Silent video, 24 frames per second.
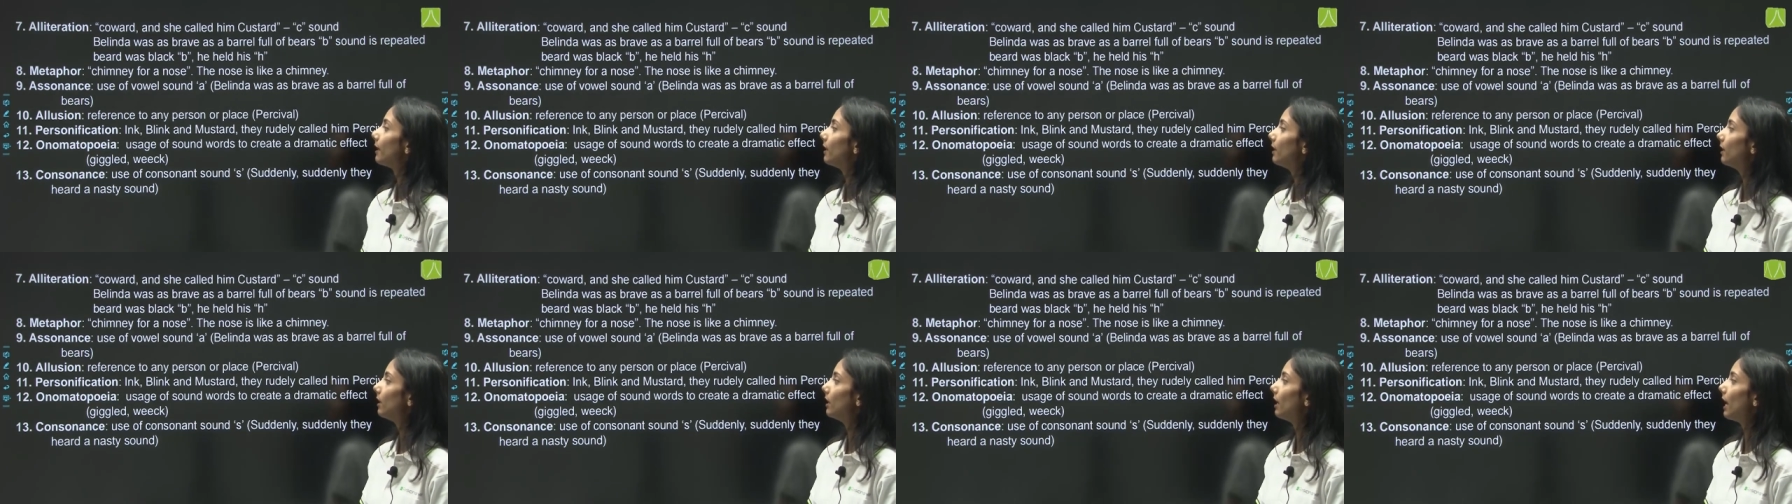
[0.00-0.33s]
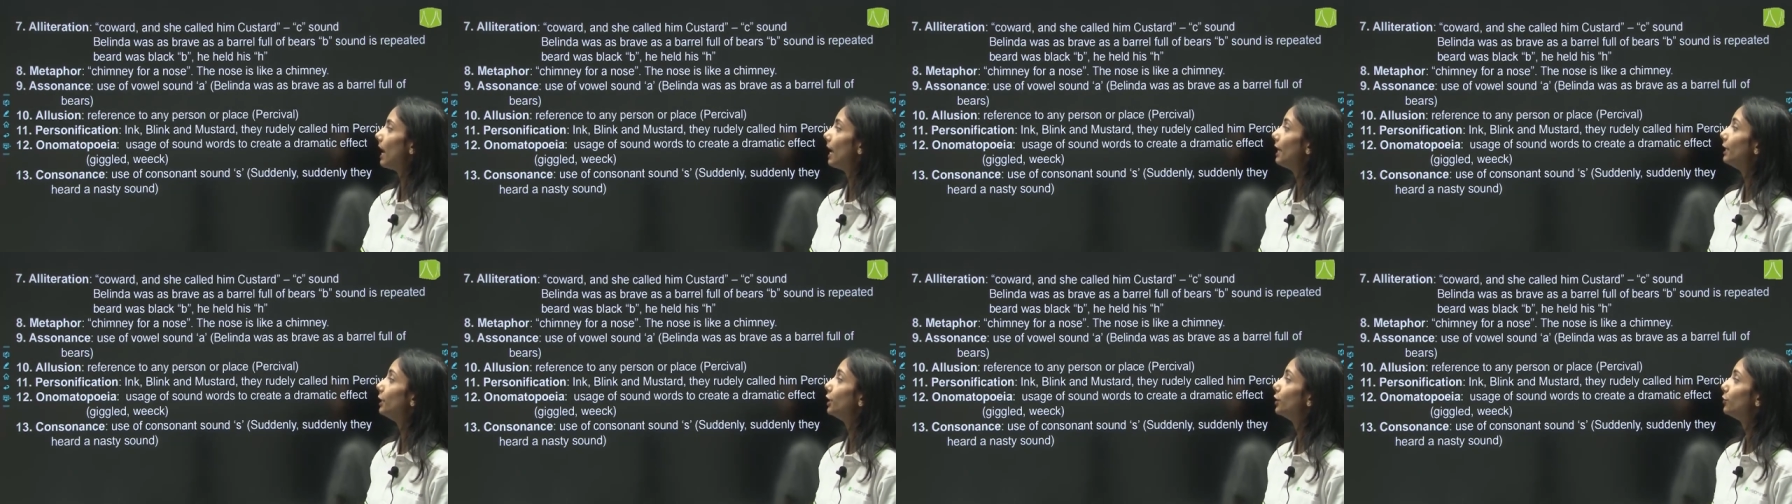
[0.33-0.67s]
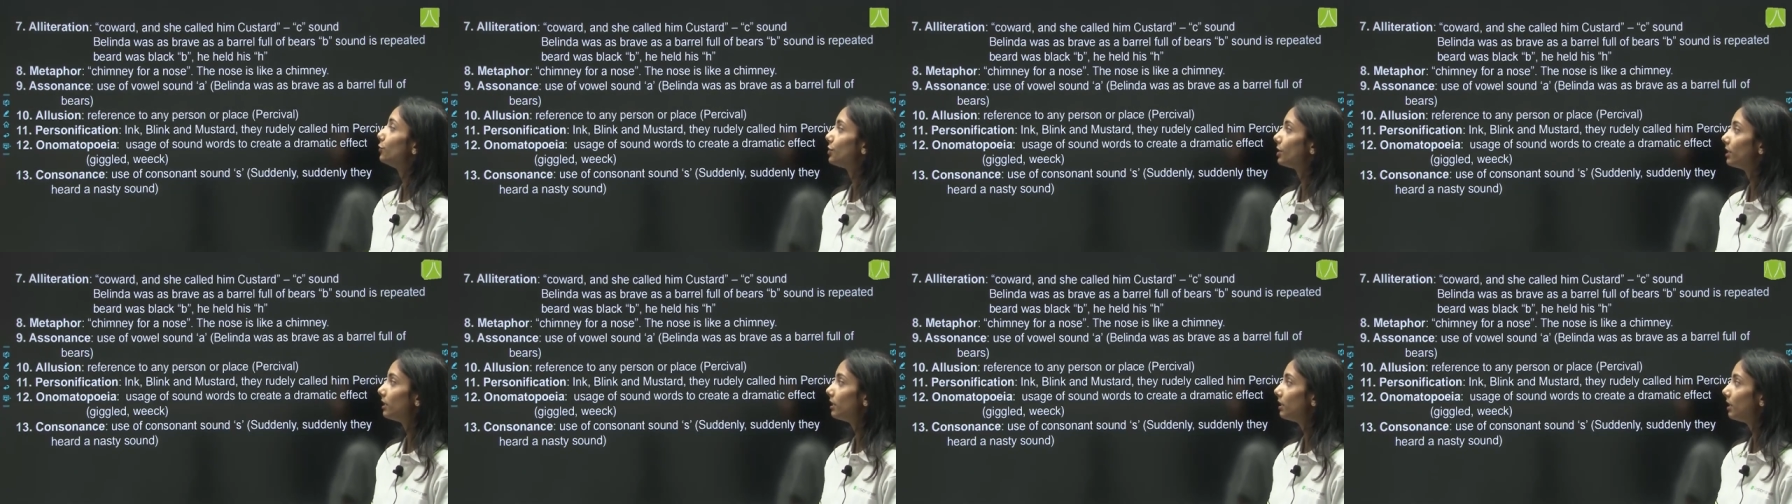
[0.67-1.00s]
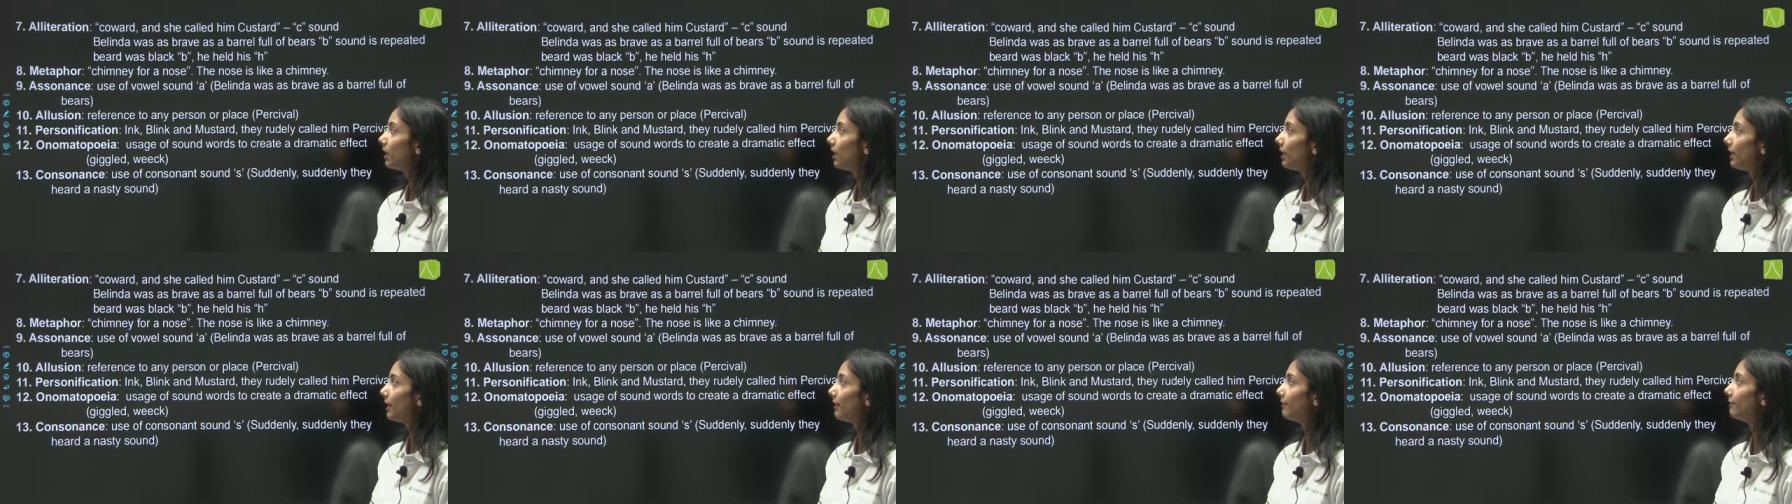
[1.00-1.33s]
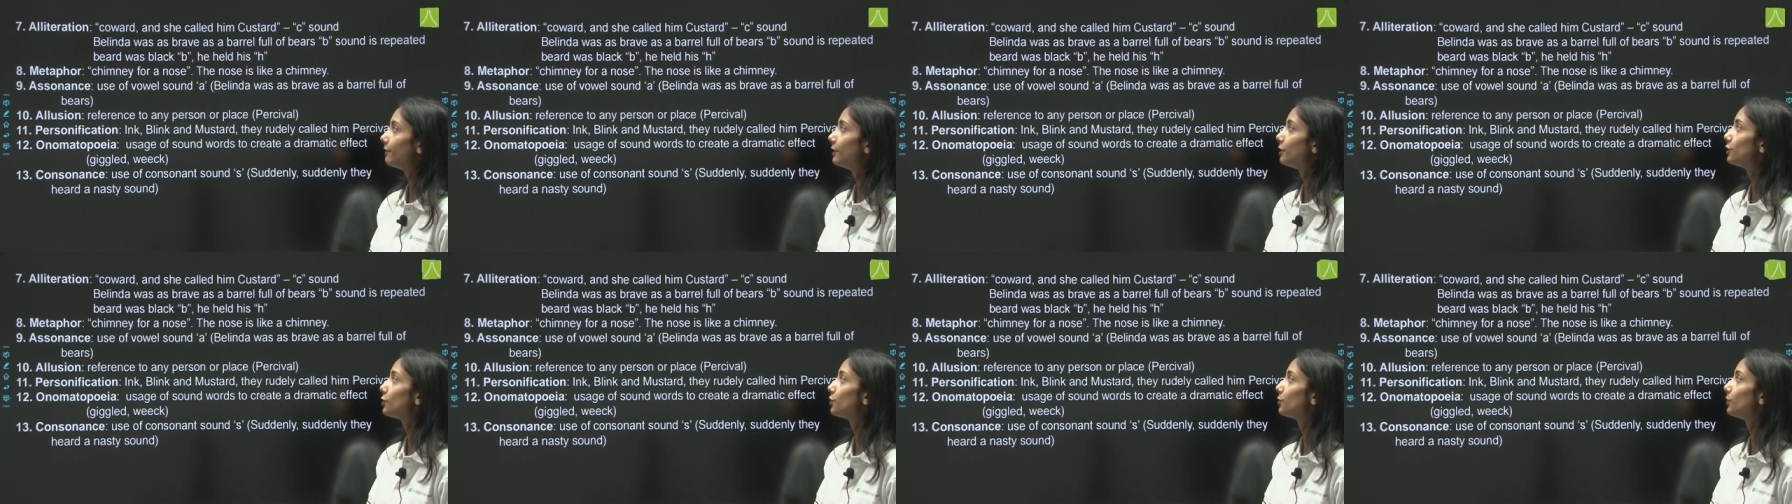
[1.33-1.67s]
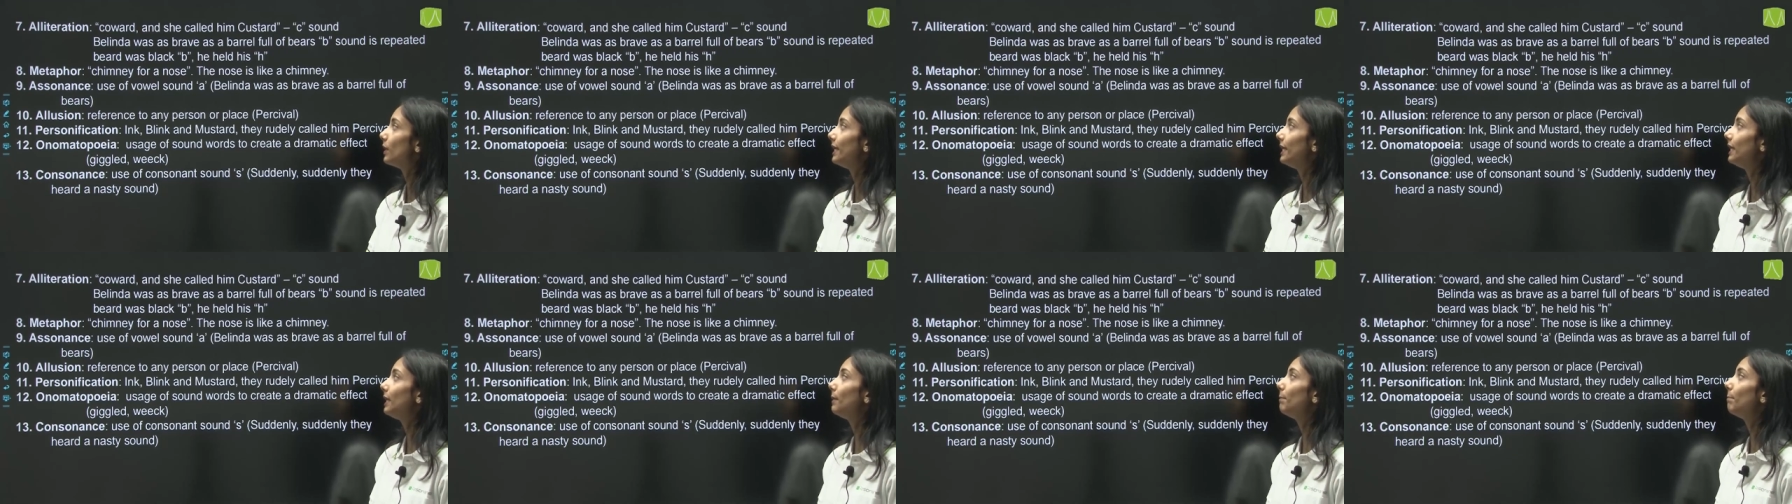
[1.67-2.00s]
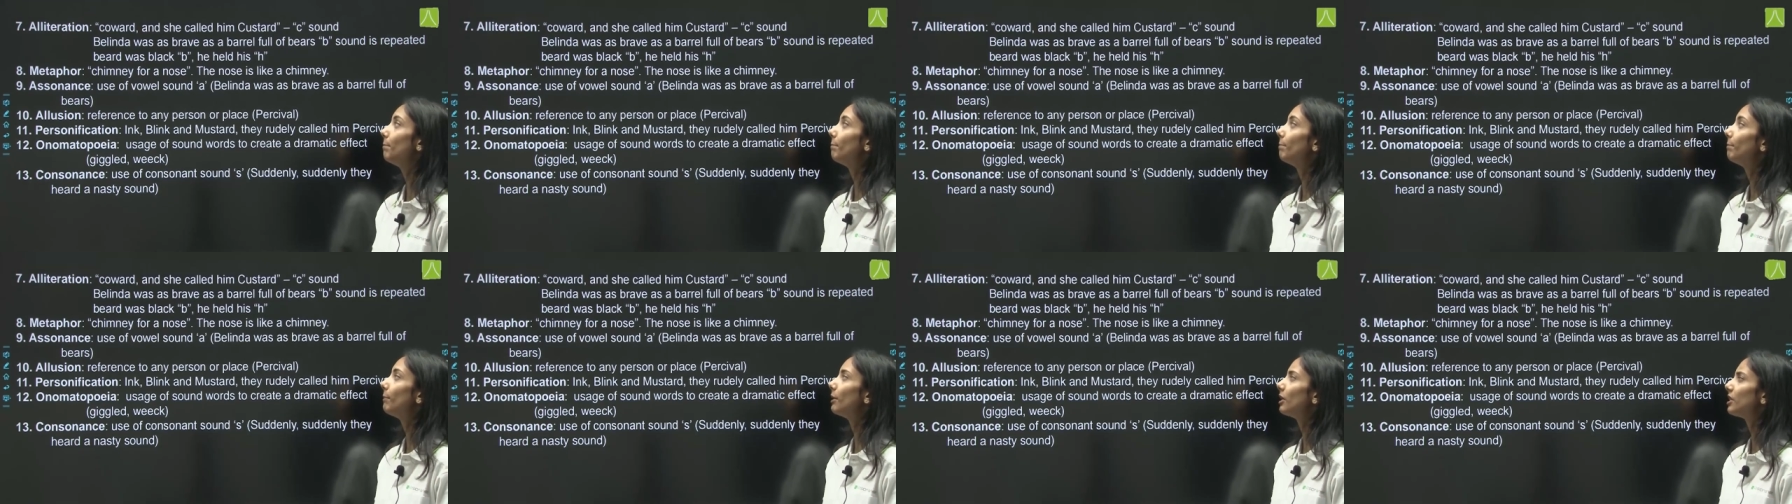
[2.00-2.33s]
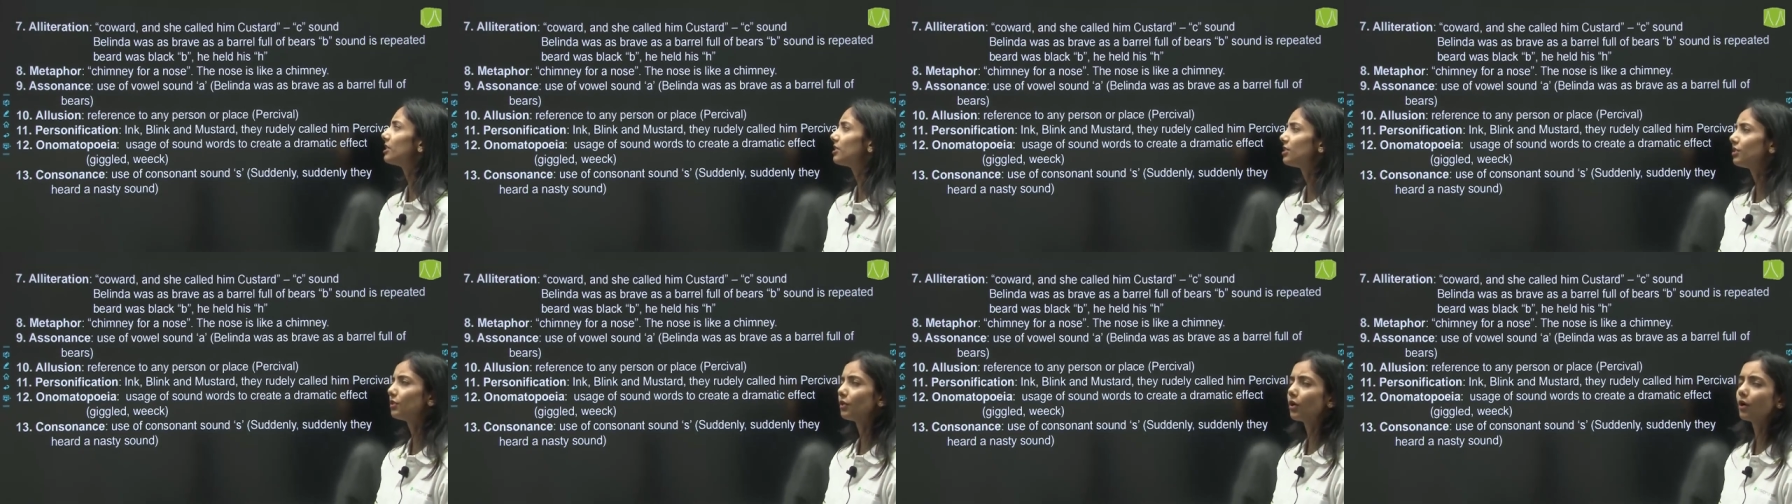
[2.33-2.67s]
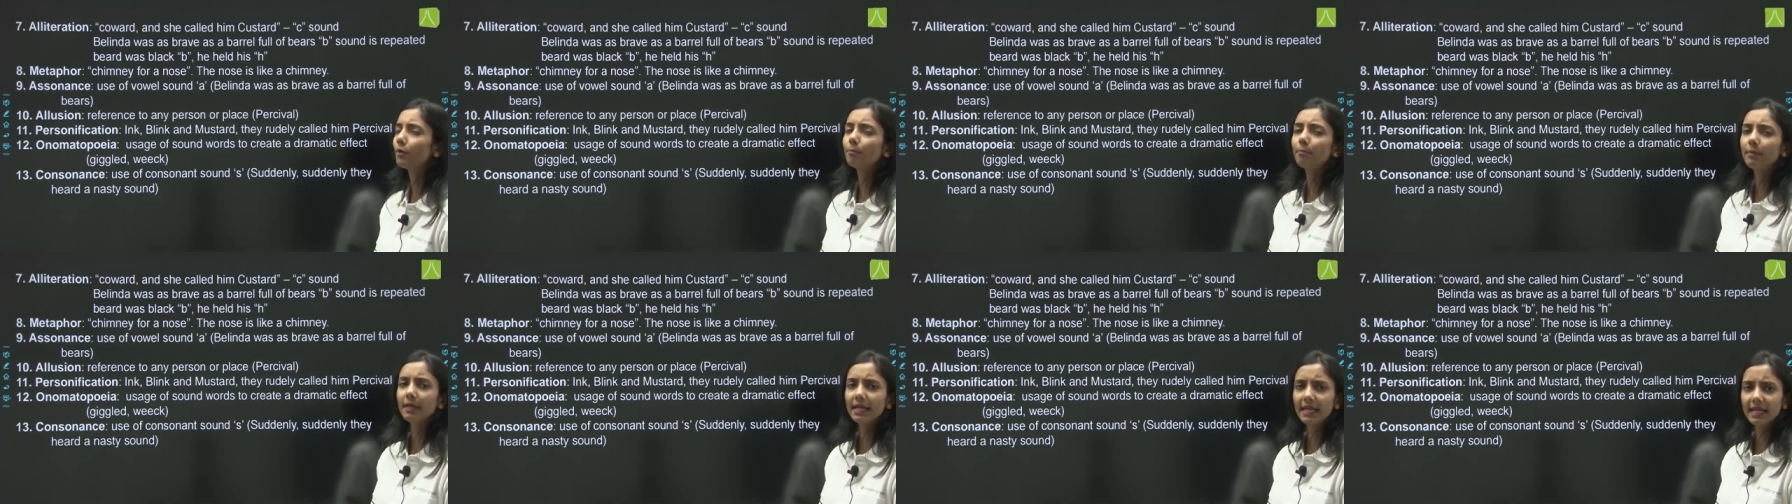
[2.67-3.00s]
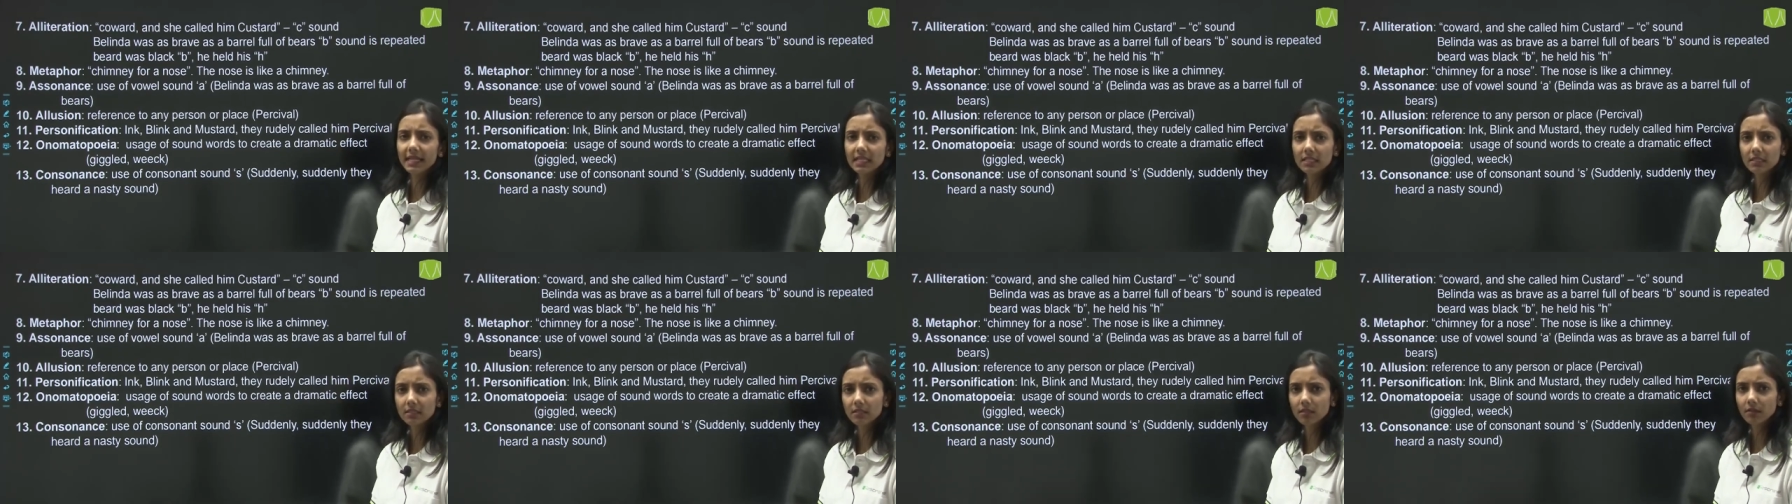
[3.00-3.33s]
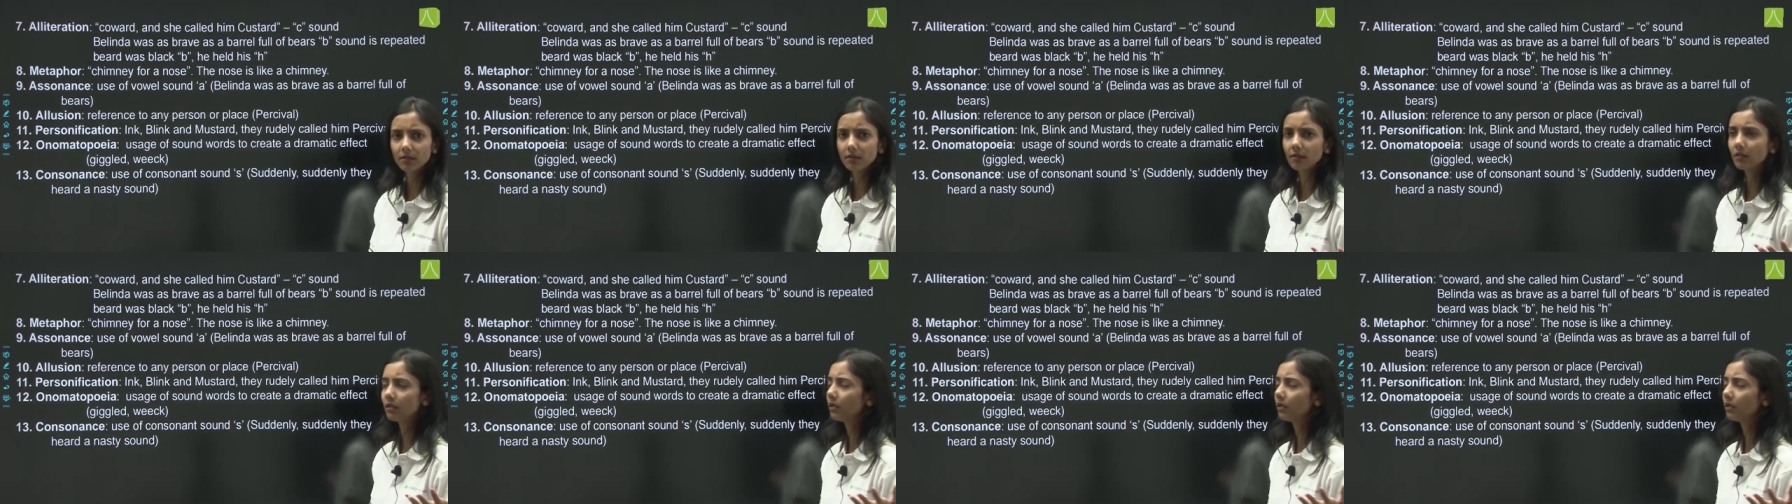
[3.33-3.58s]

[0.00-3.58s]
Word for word: Uh, allusion, reference to any person or place.